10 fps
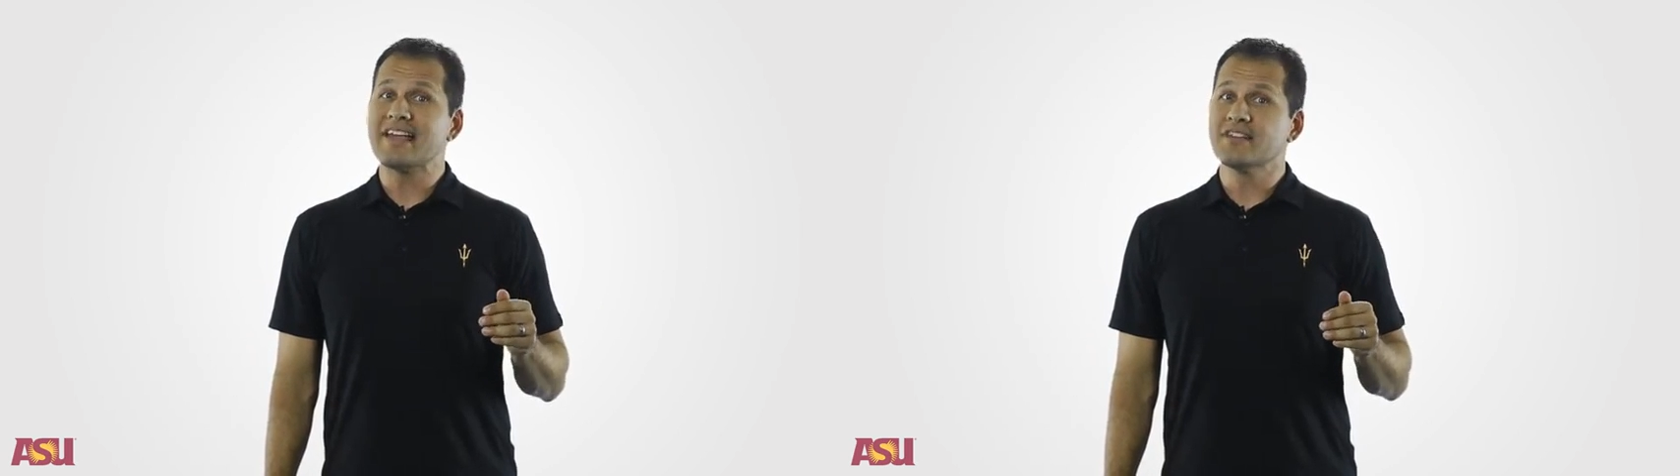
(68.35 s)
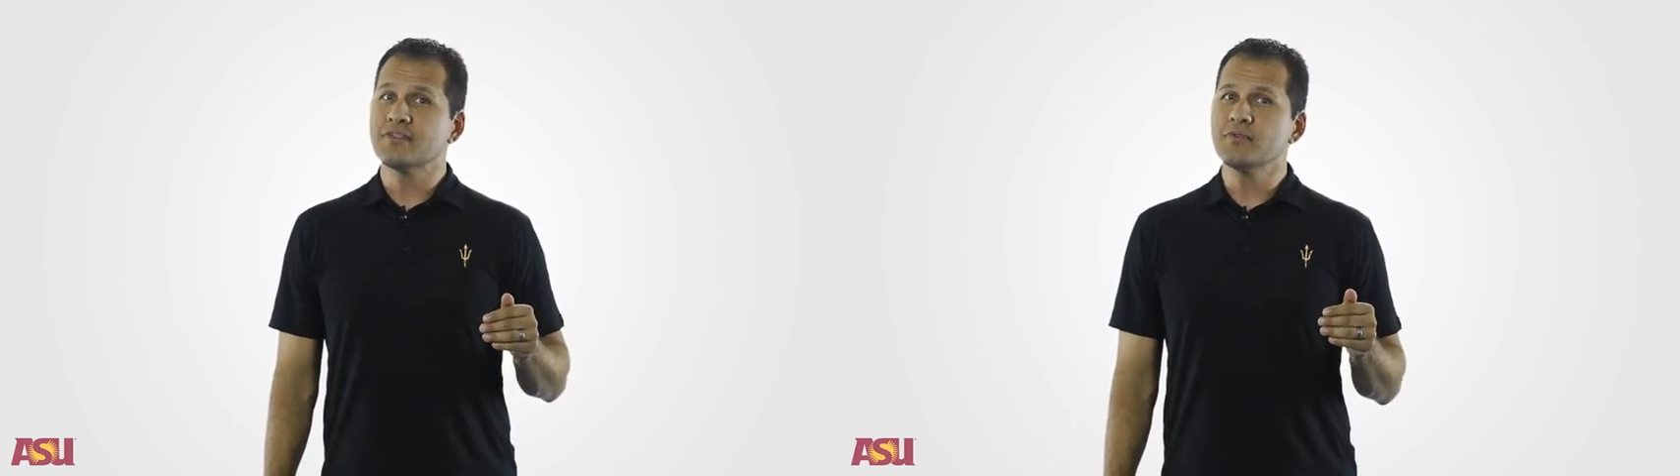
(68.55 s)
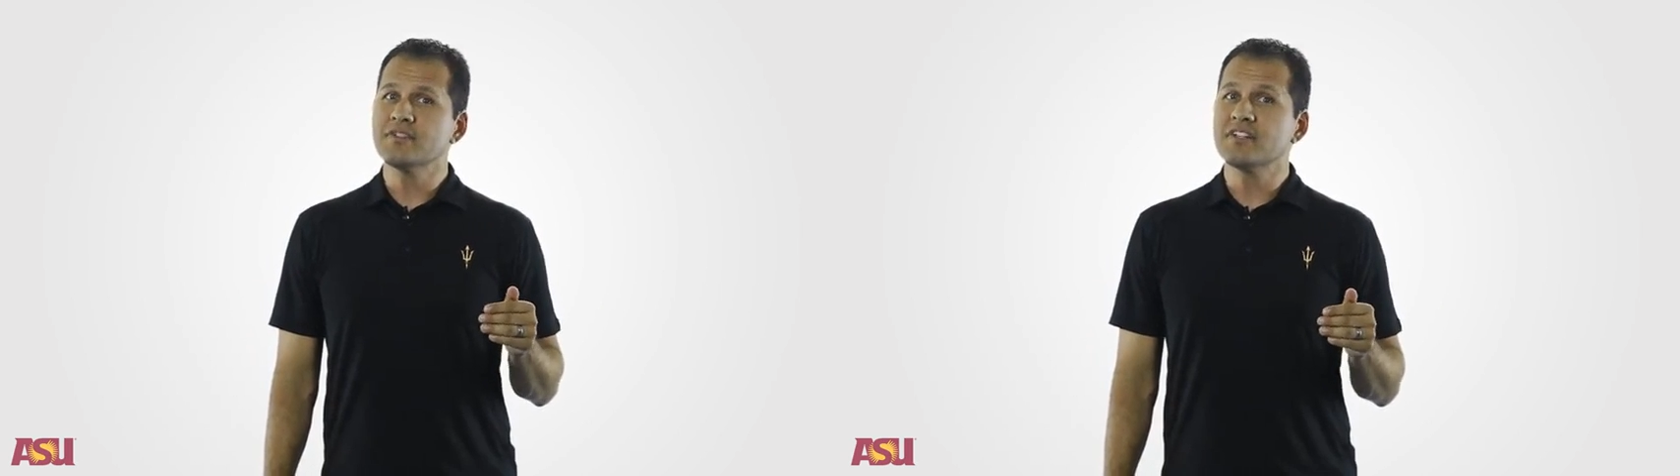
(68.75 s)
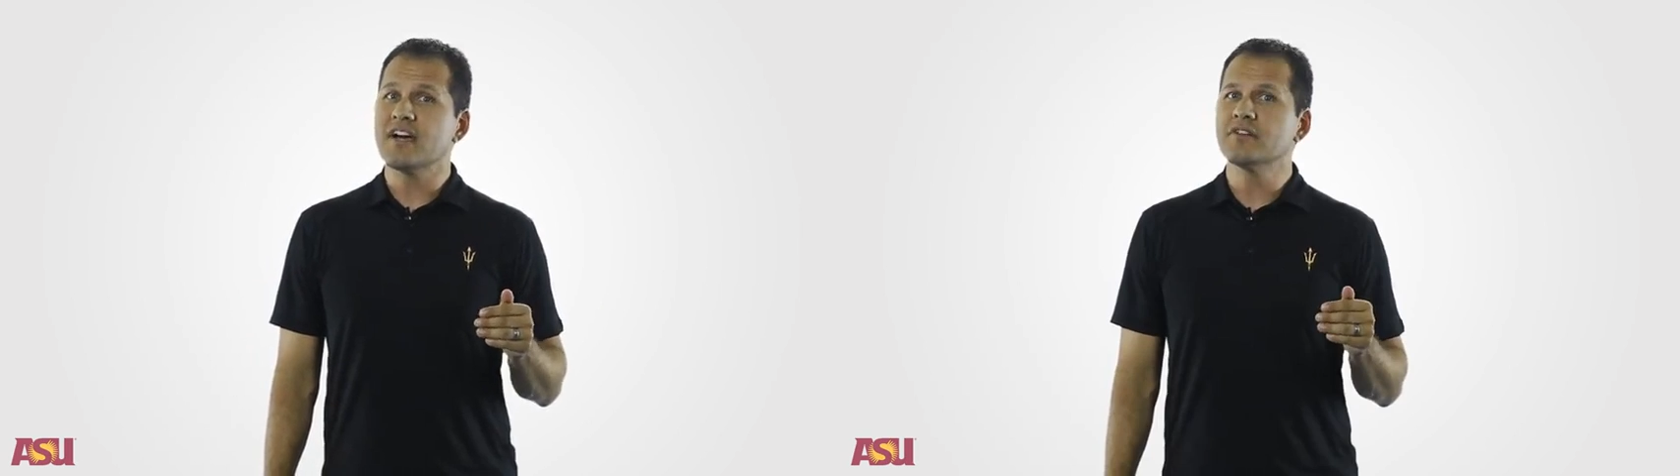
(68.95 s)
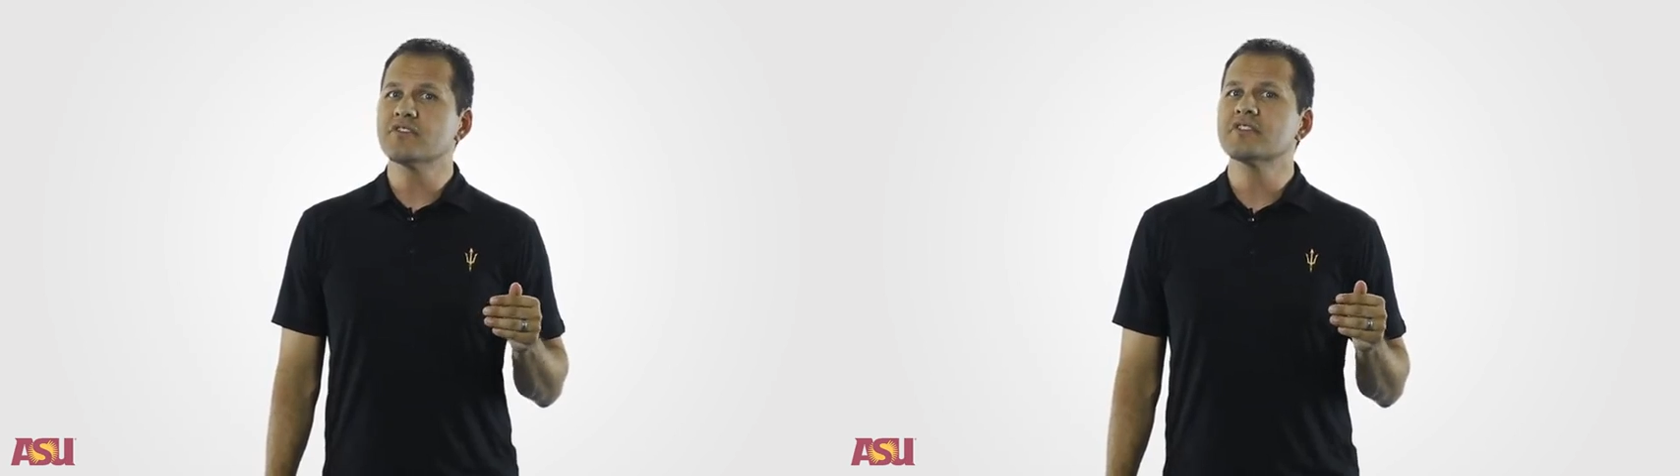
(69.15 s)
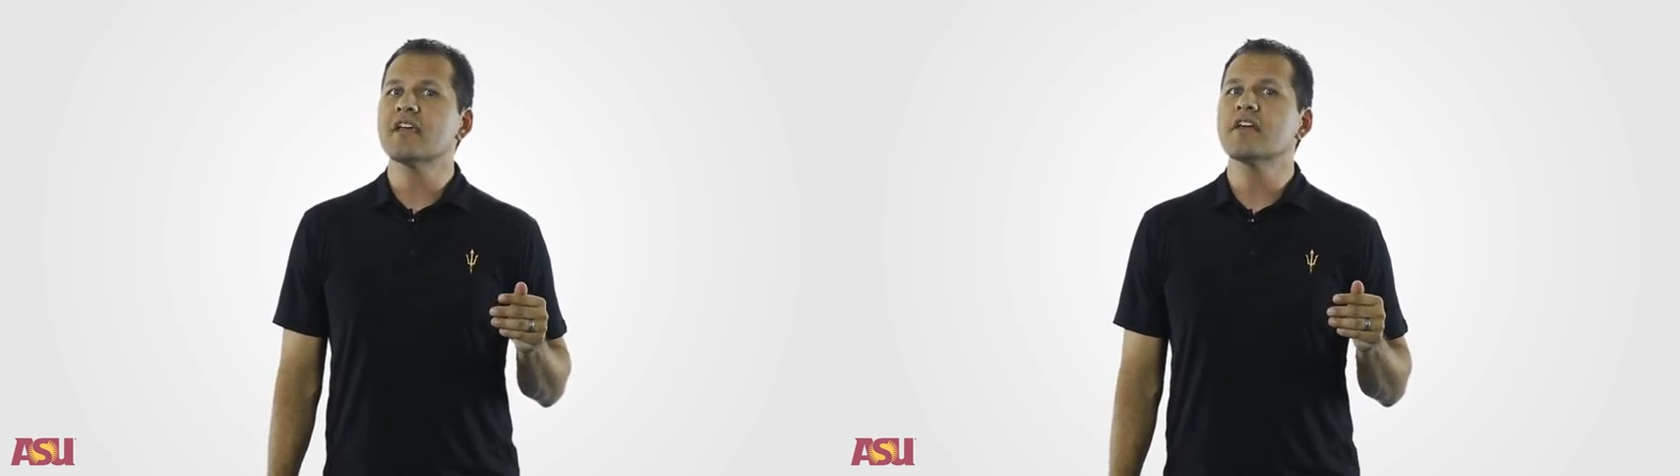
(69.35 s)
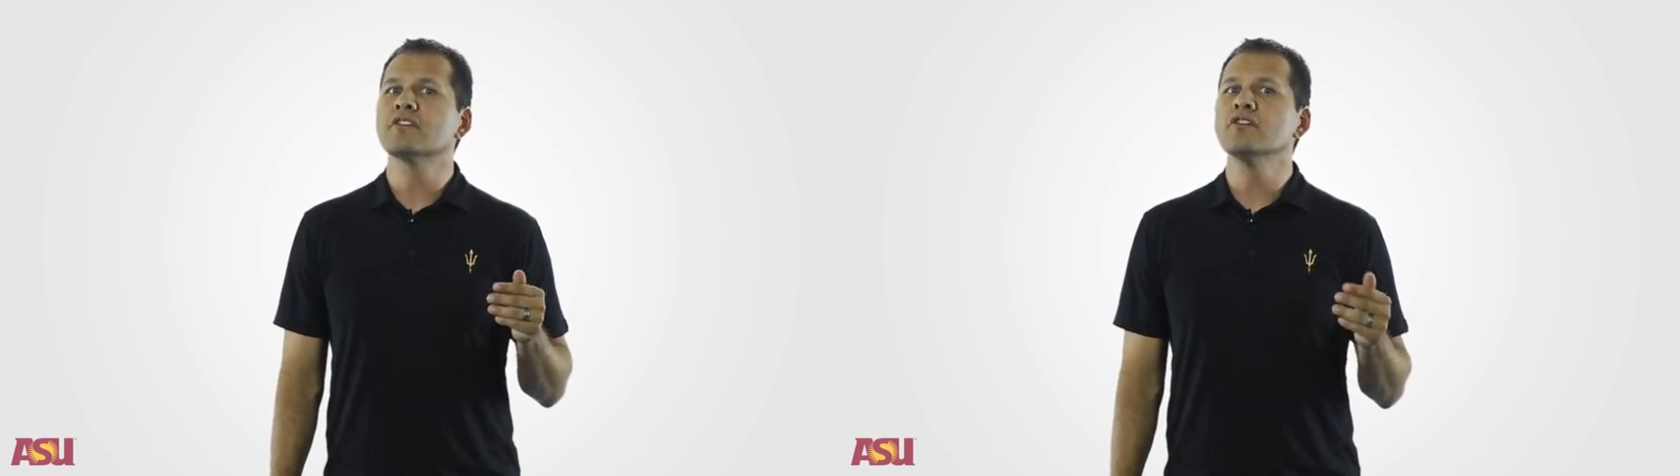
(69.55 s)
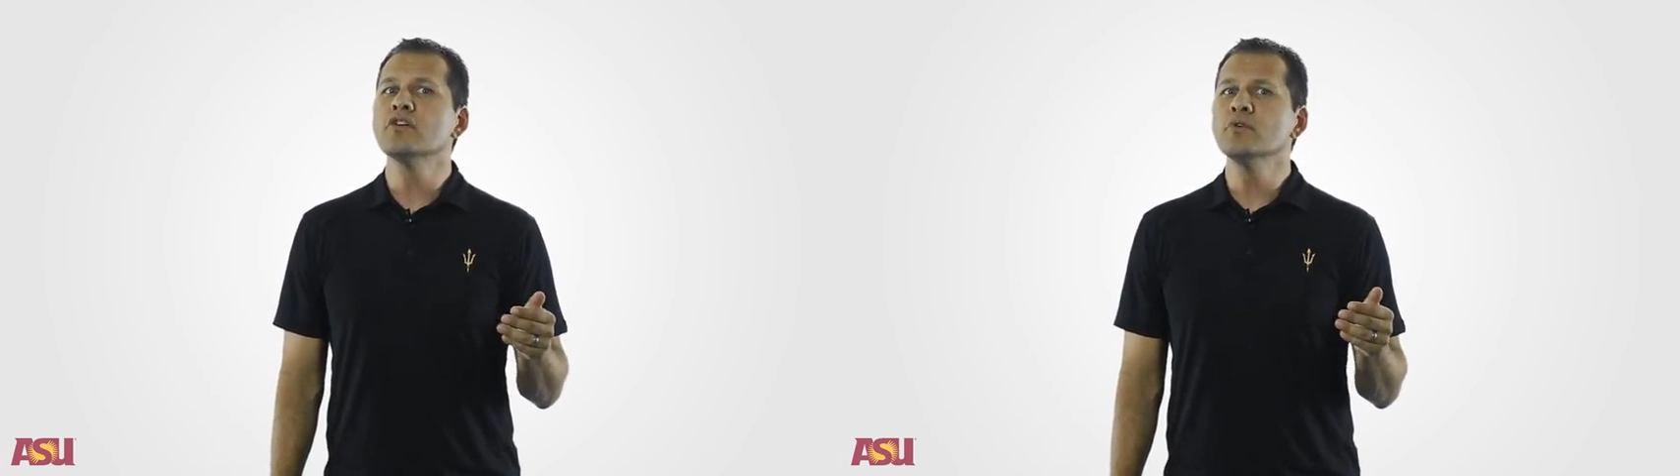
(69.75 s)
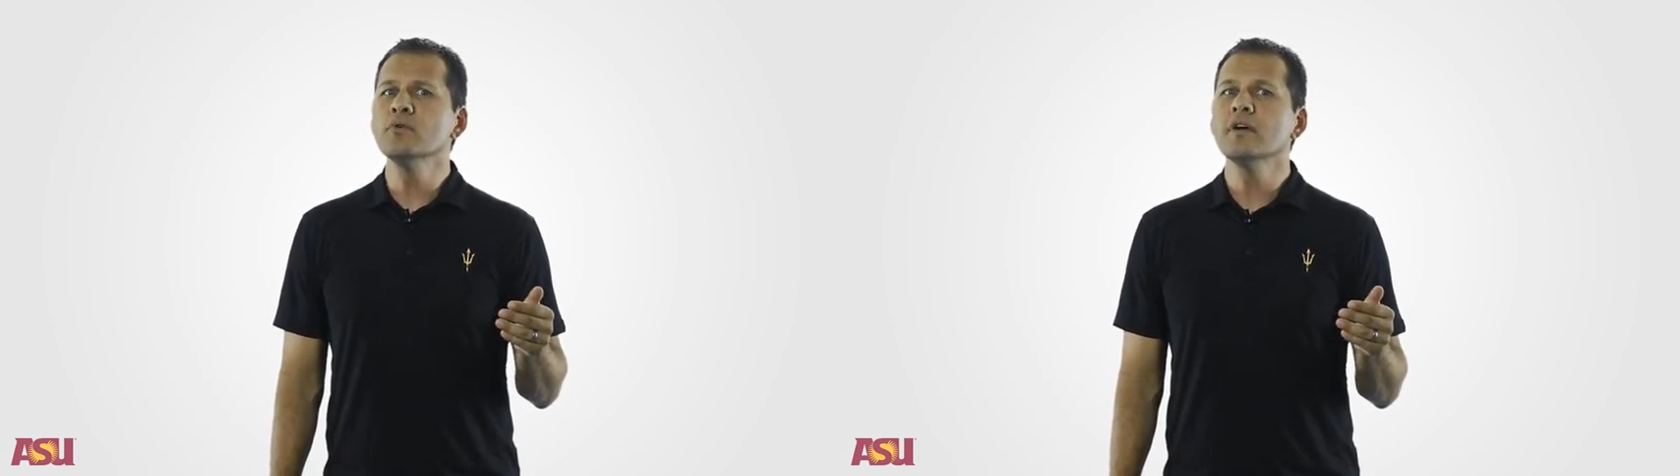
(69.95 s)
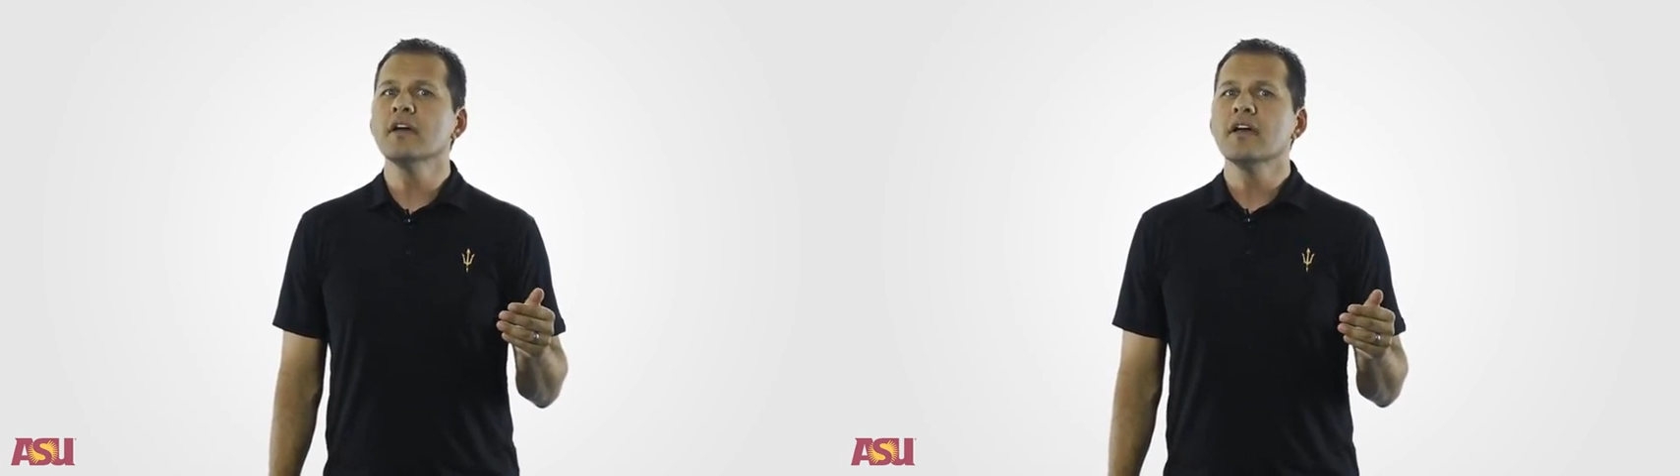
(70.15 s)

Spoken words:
a student to understand new